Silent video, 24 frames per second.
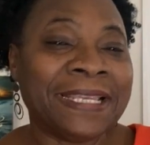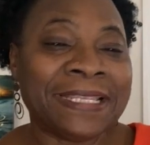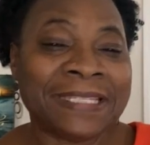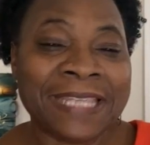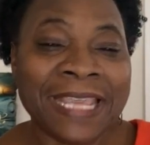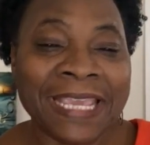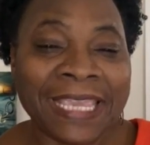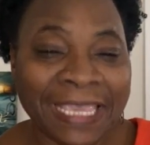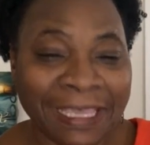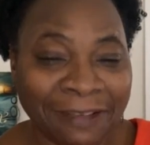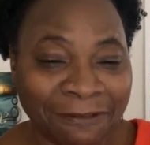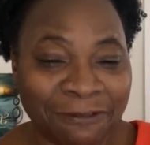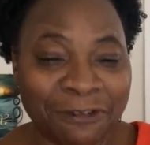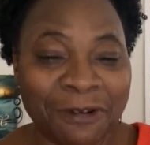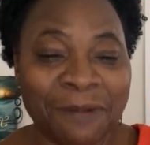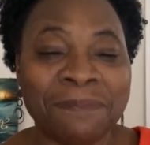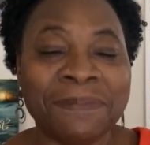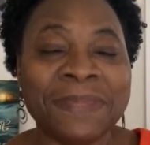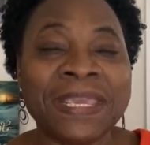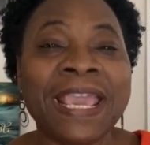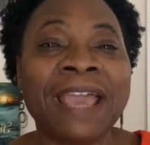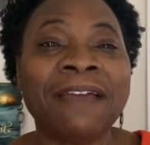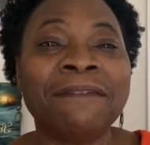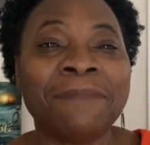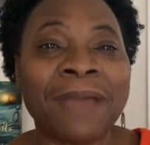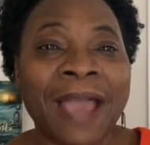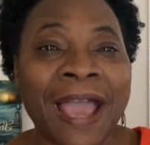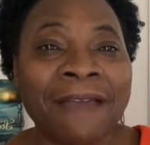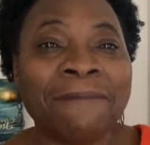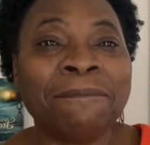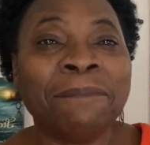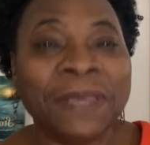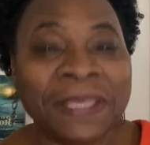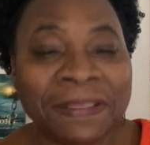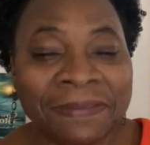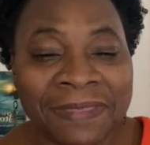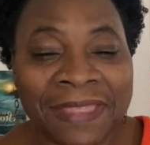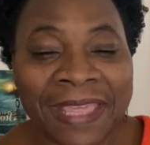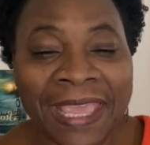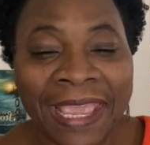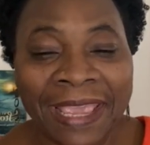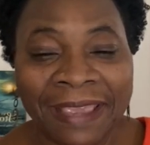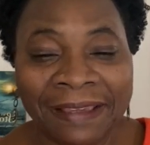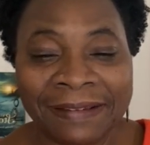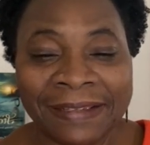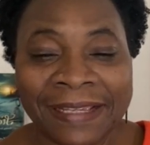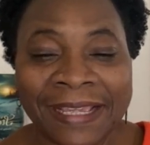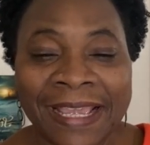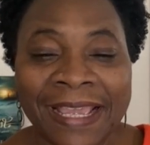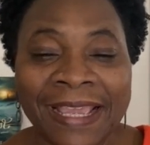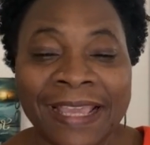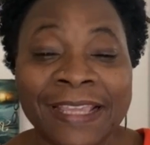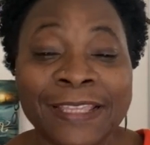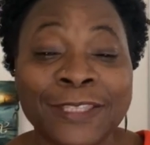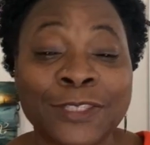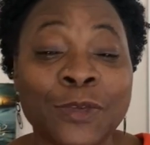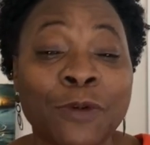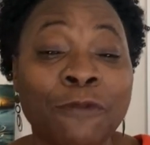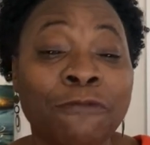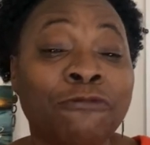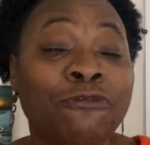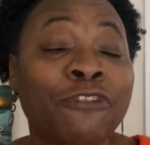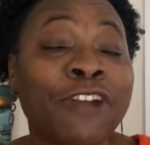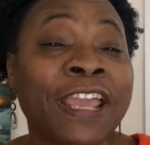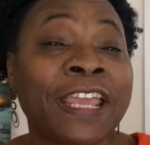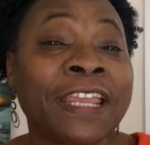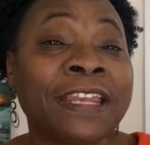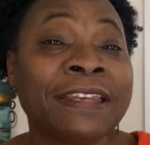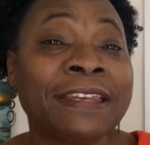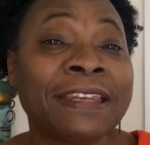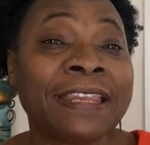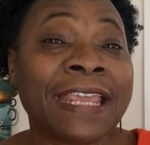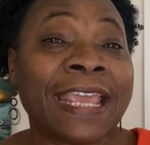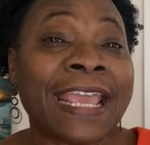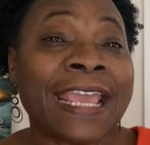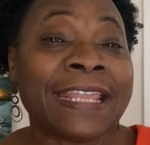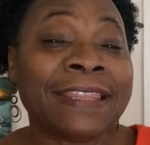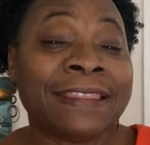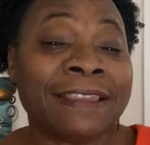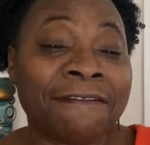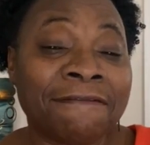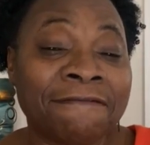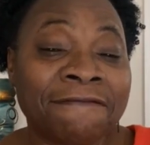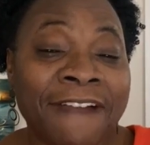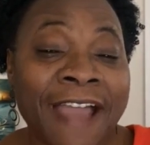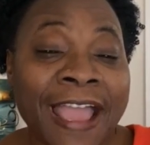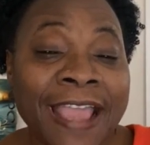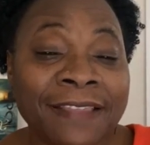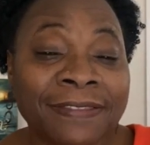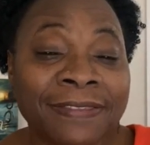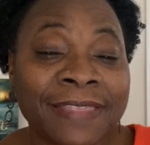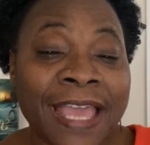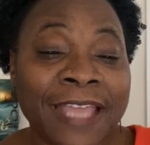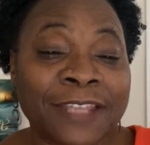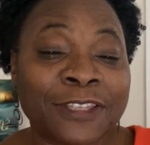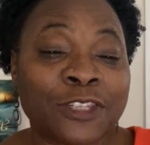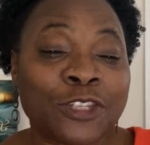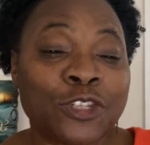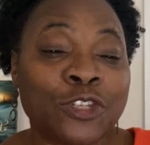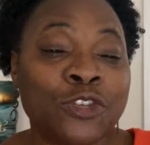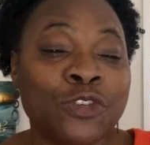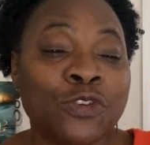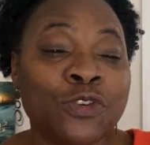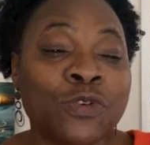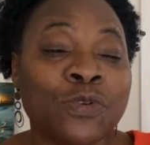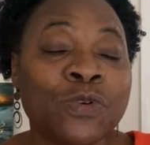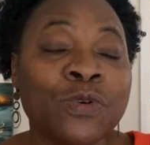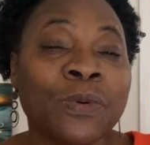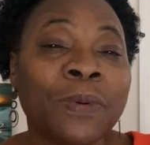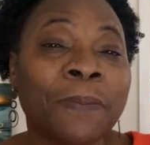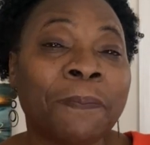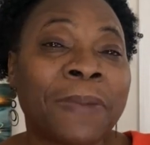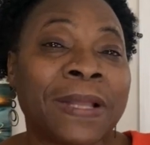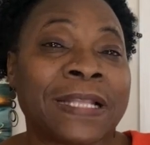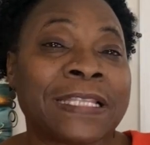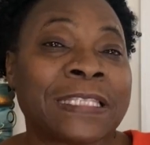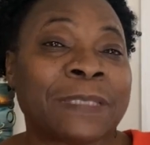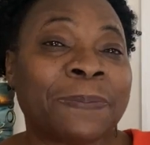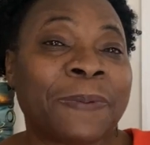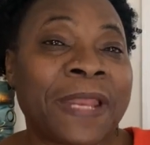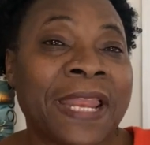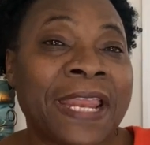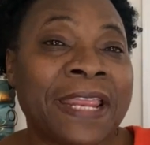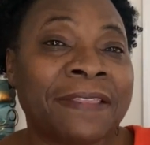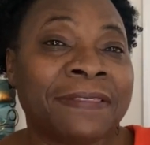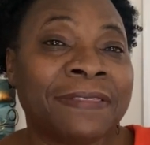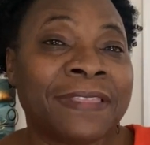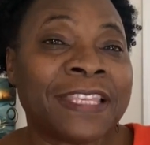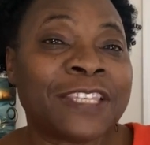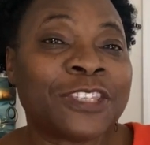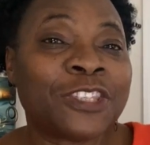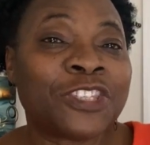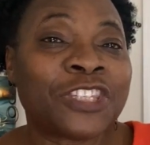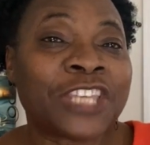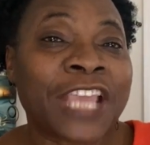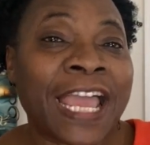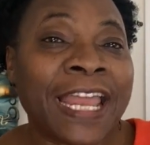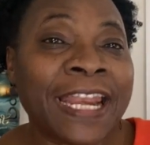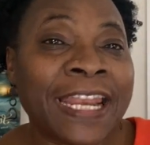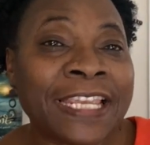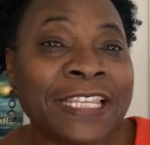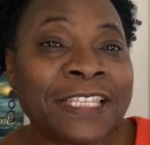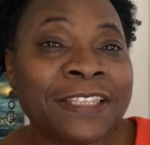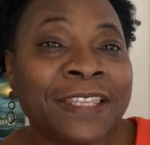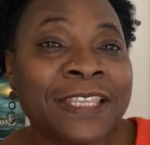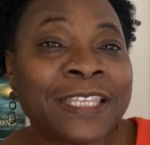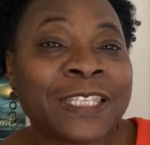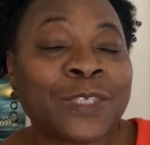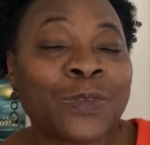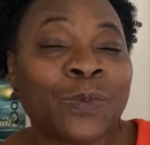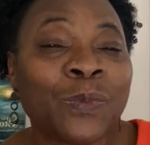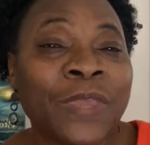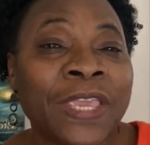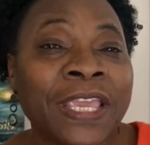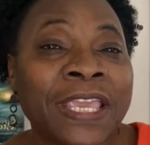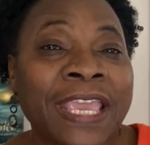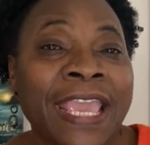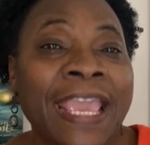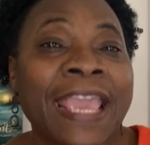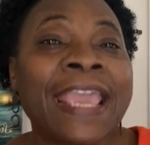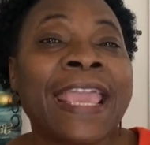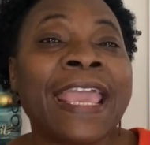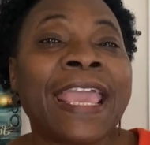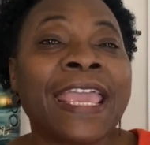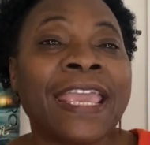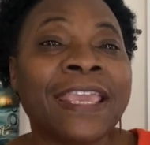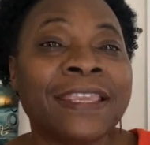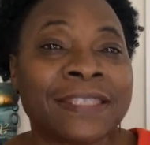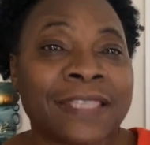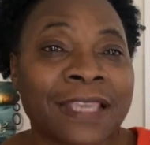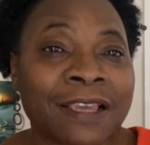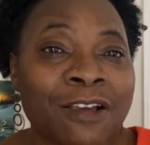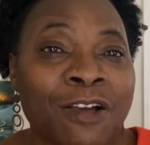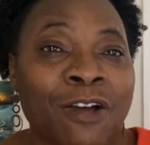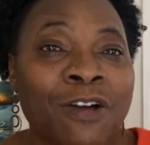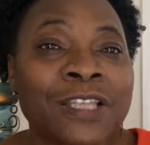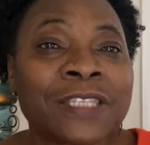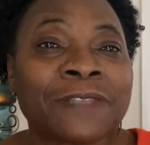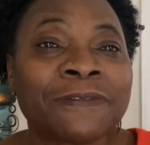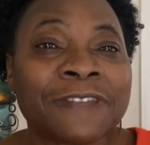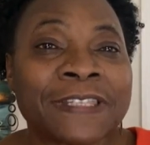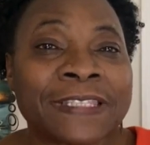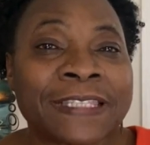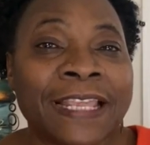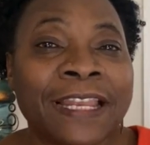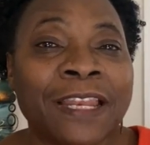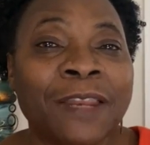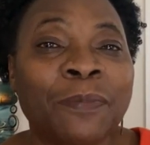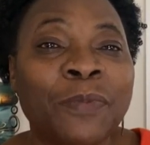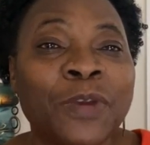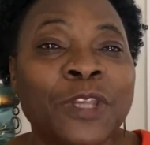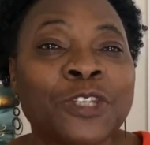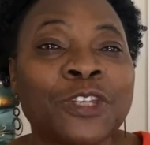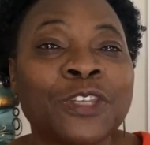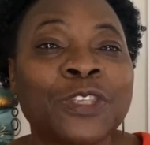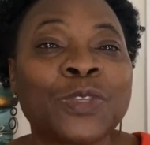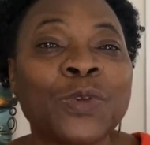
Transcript: Take it from me, I've been there. So friend, the fact that you participated in this challenge this week is a cause for celebration.